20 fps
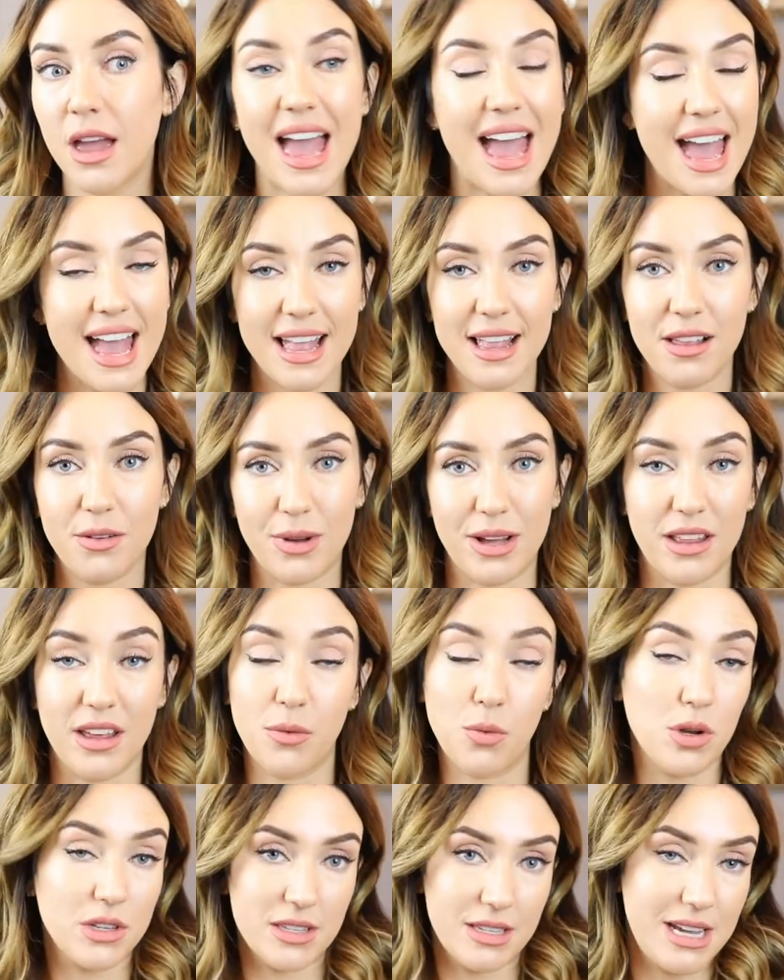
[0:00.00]
And, well, I
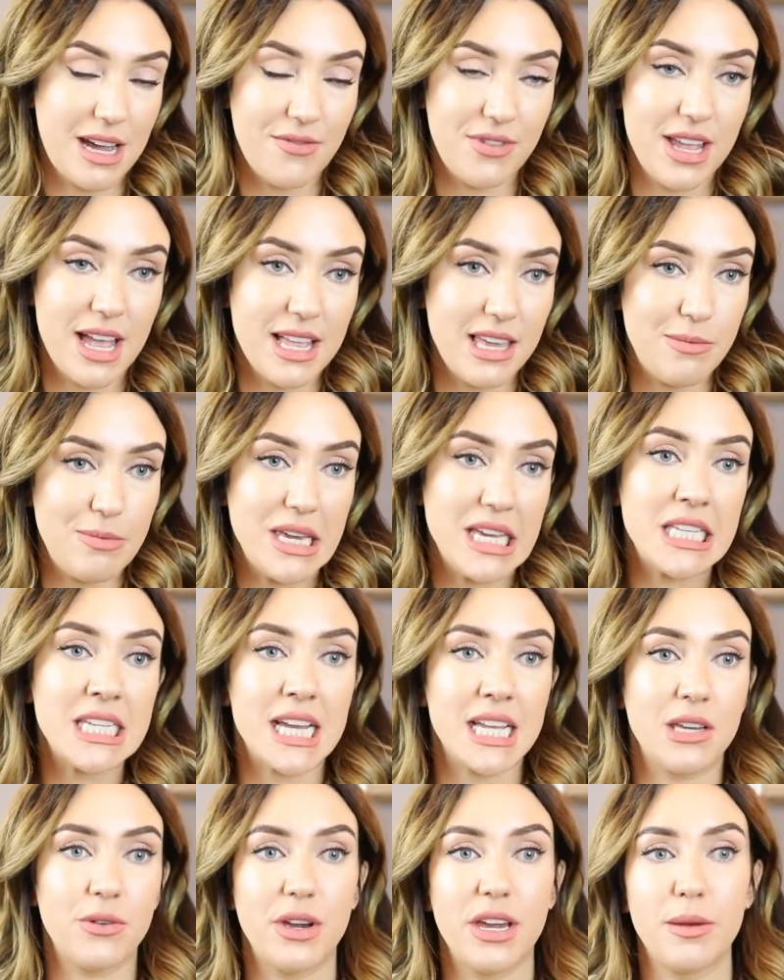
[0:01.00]
wasn't having any meat
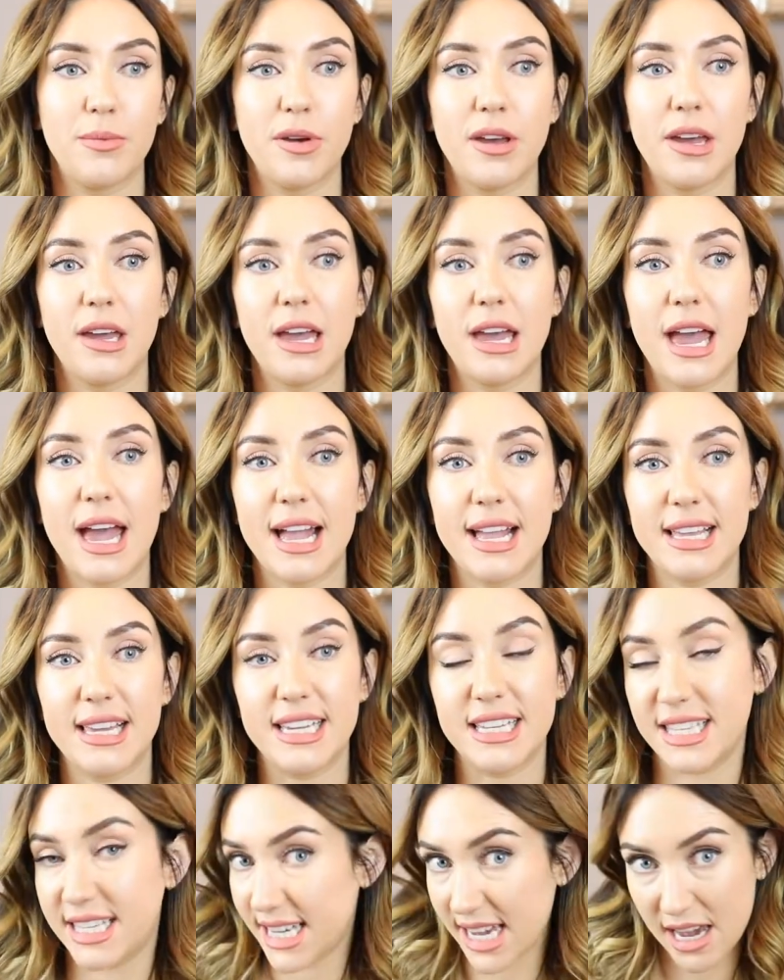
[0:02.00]
anyway, but
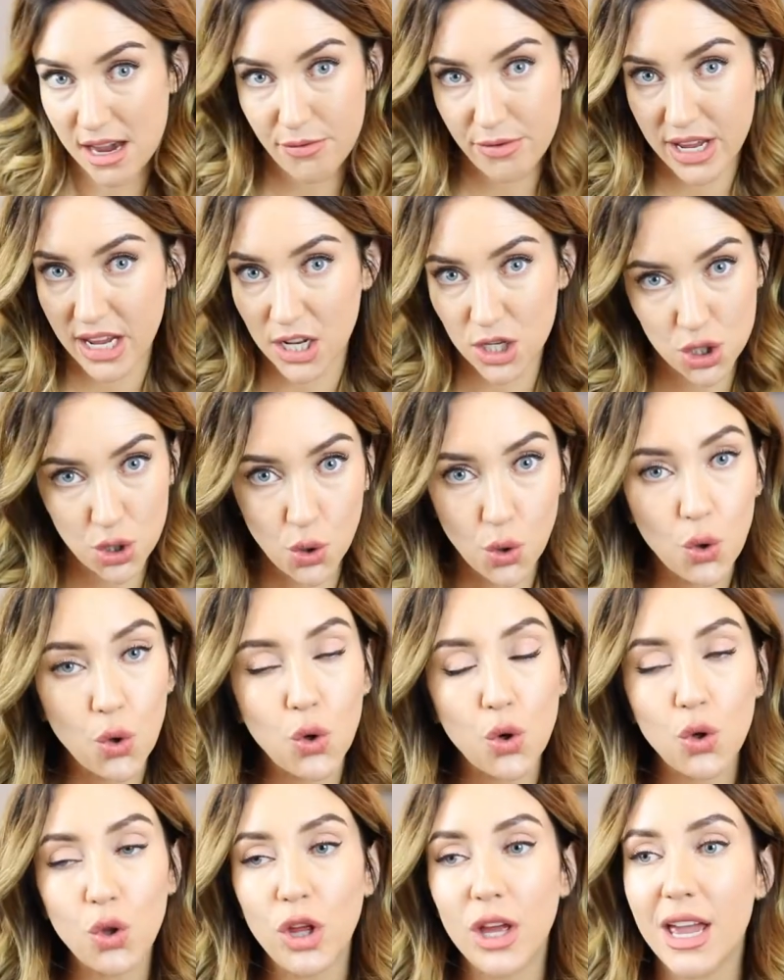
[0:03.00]
any dairy at
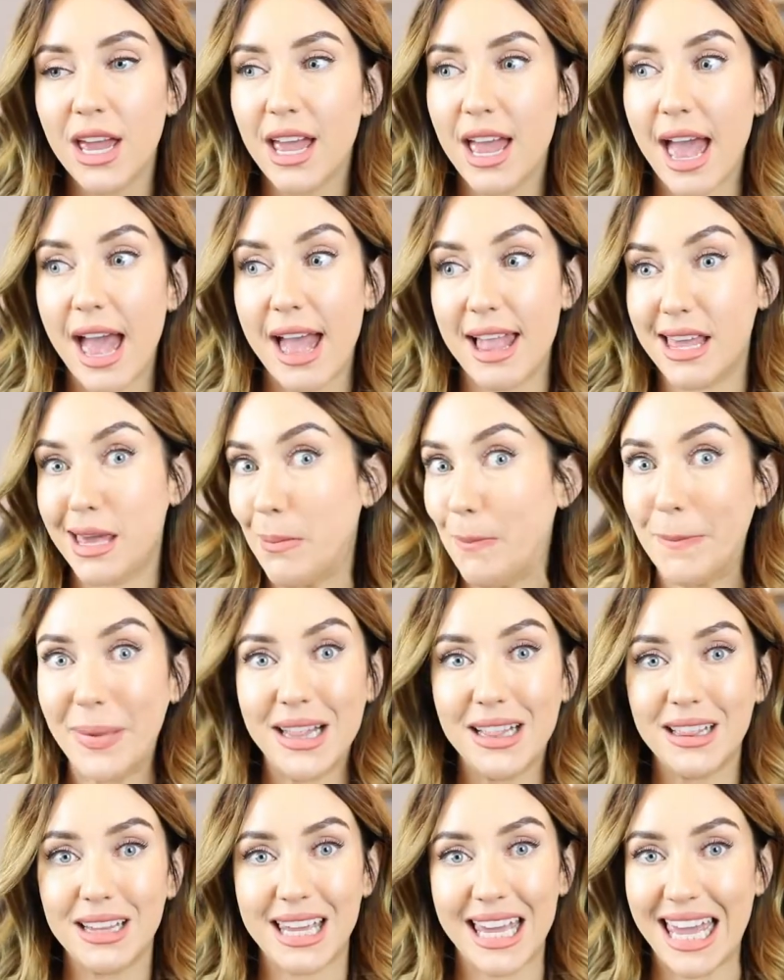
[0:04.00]
all, any
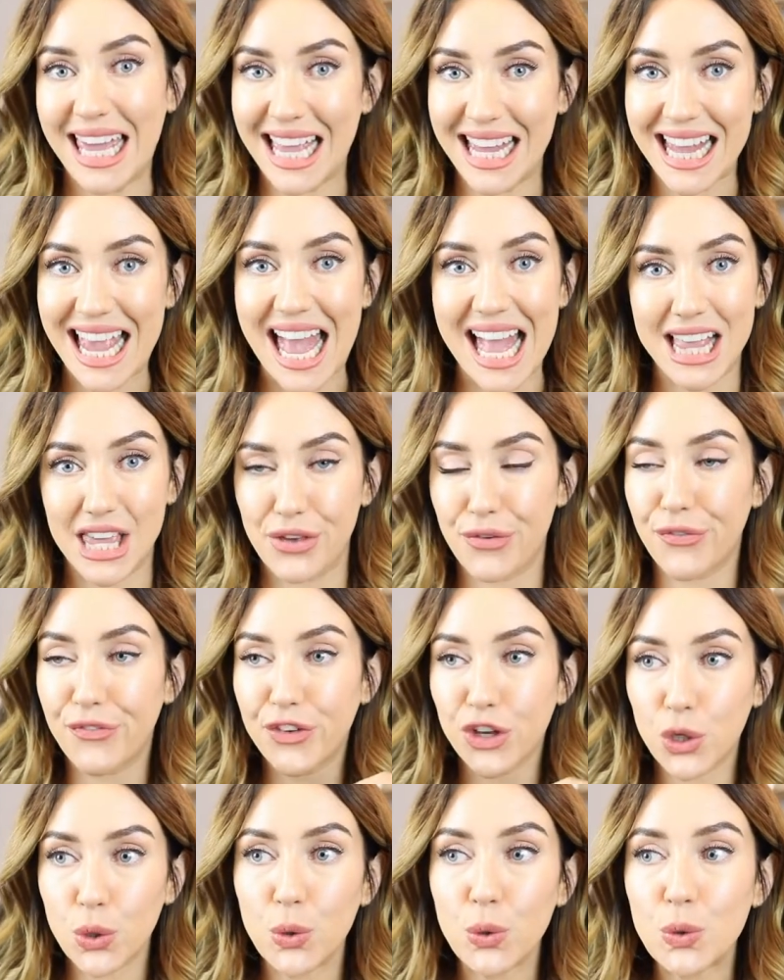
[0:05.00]
milk in any
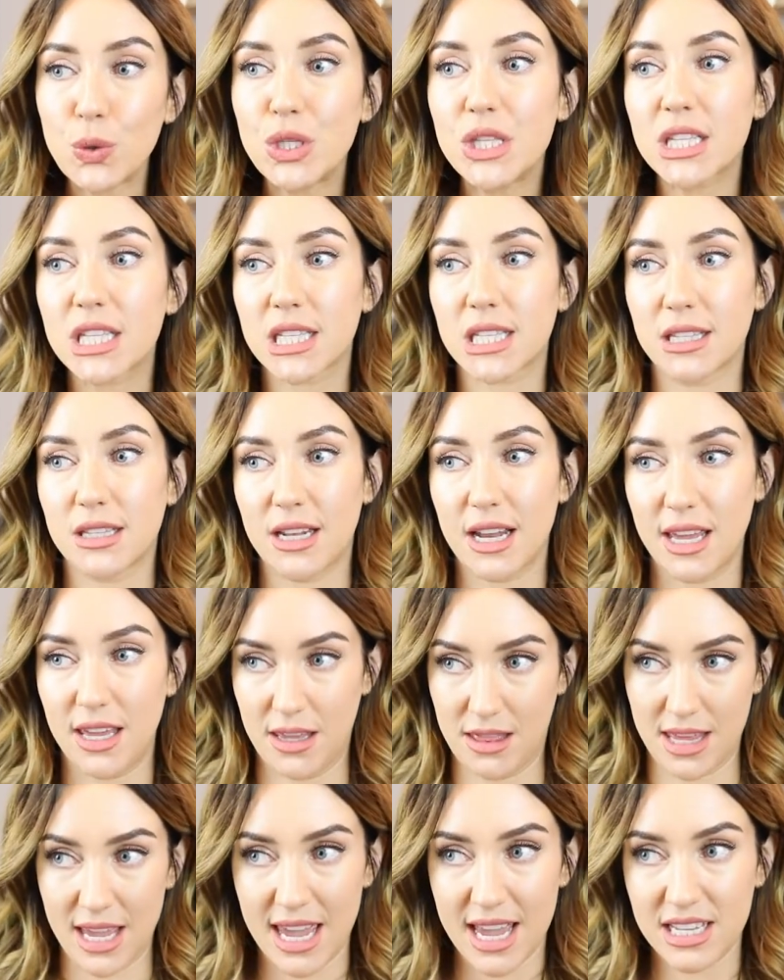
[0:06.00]
foods,
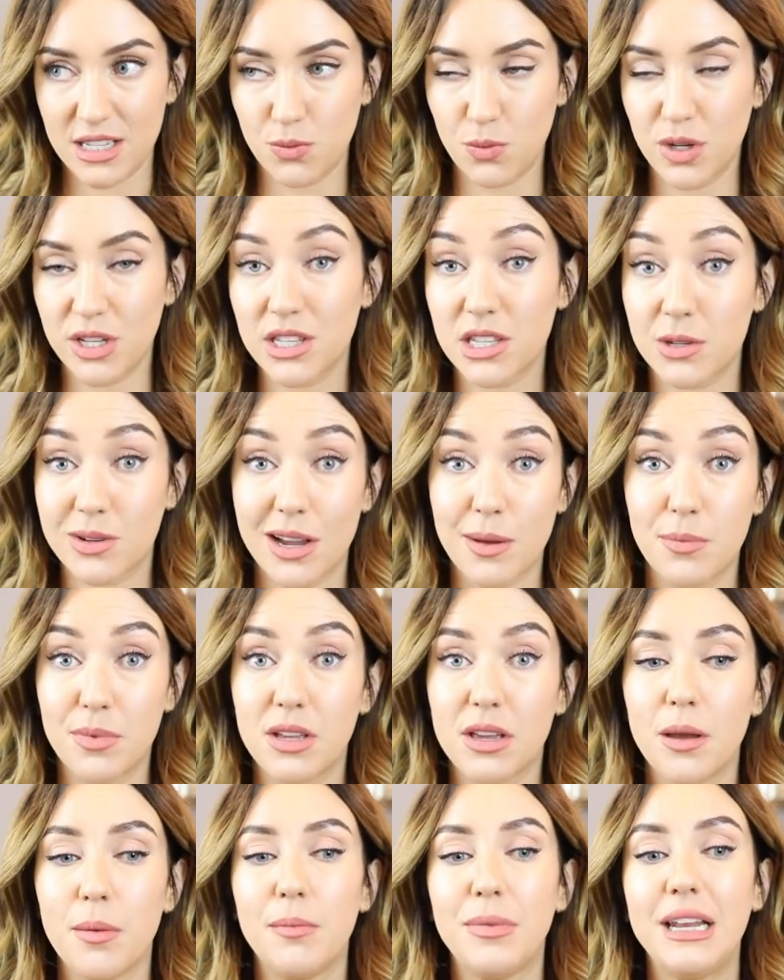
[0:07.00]
like the hidden ones, so I'm
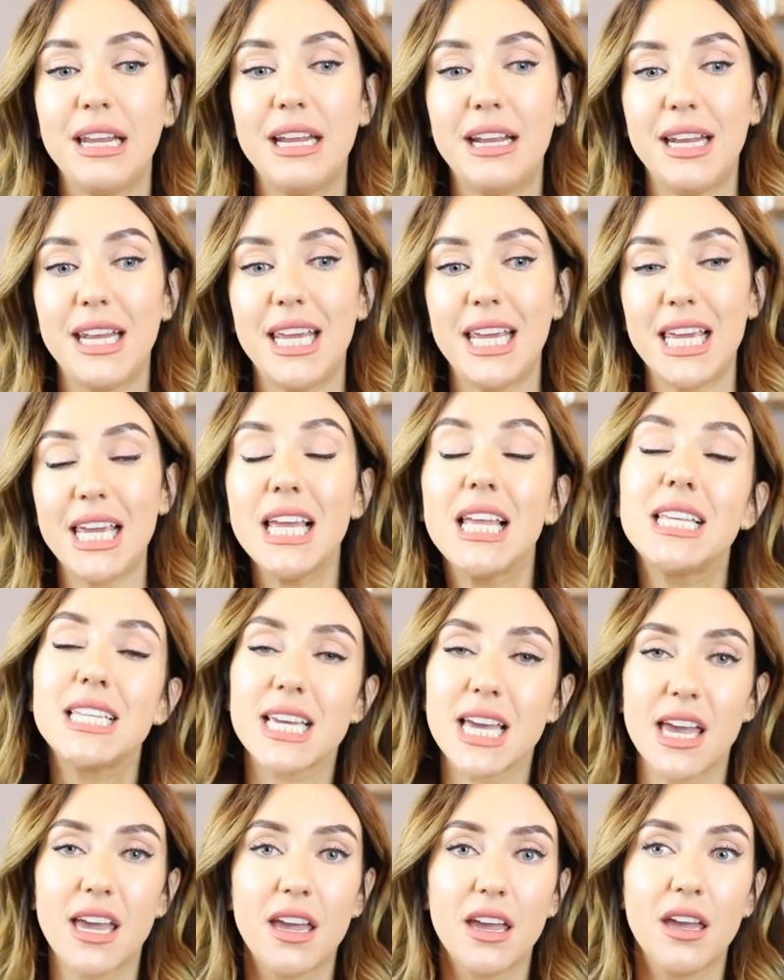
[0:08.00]
completely
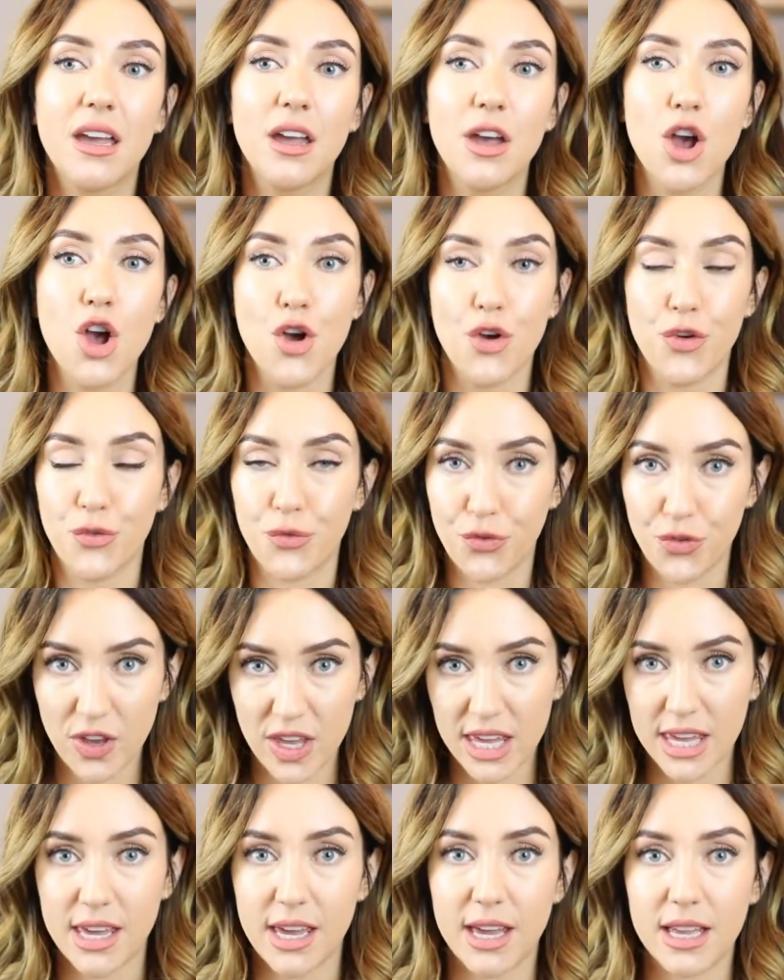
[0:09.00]
eating
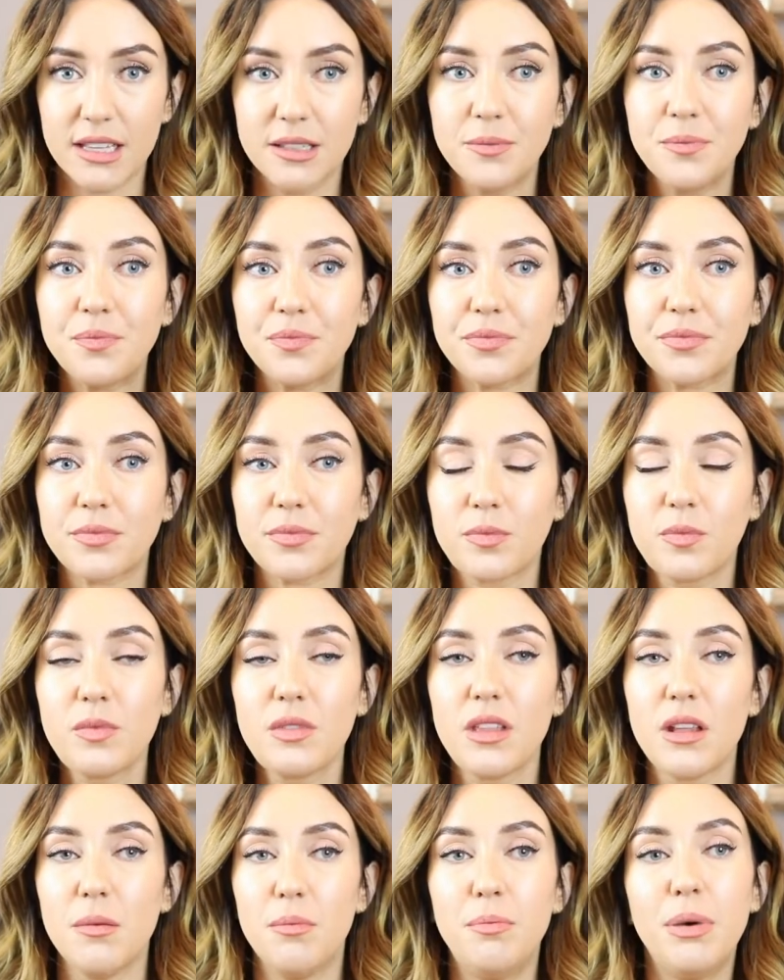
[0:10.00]
vegan.
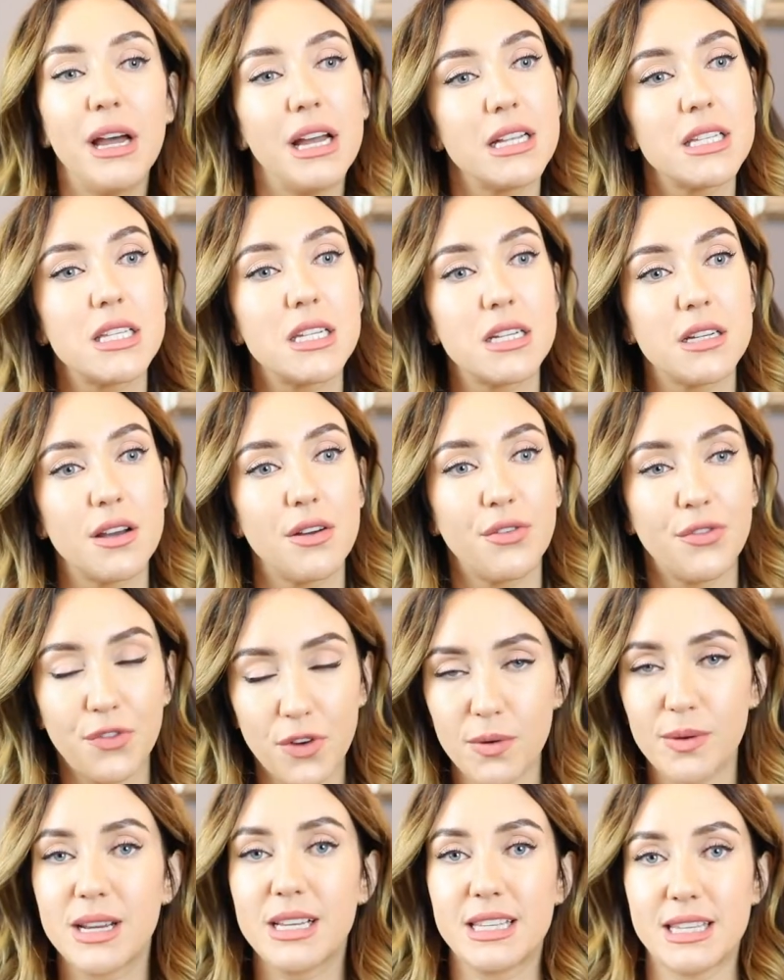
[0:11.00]
But,
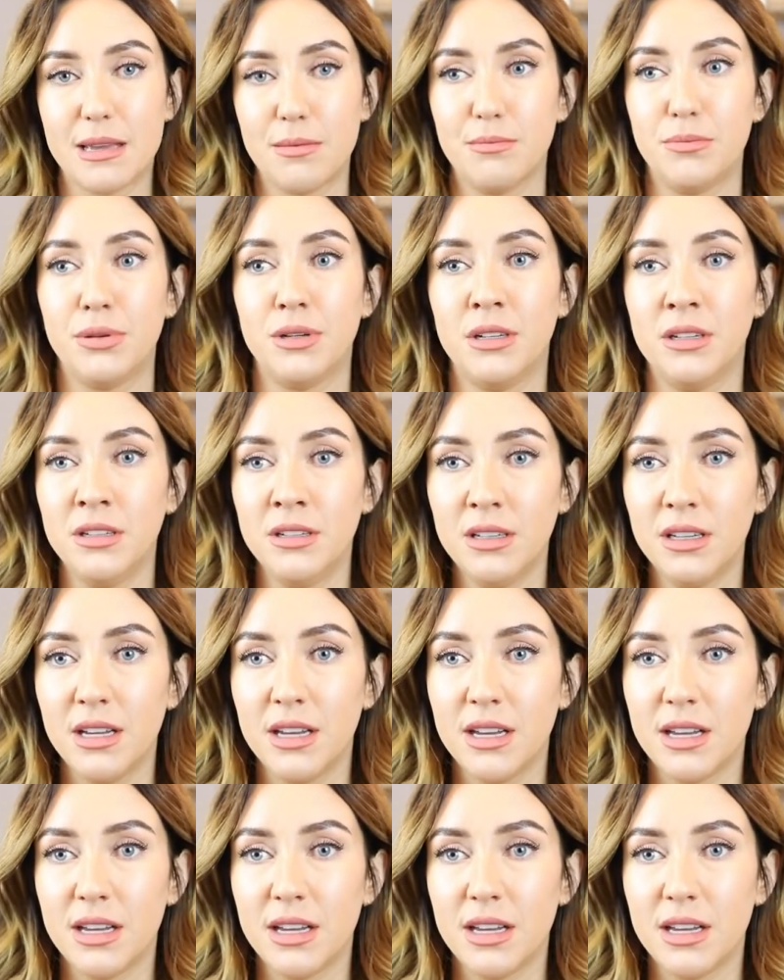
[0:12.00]
for example,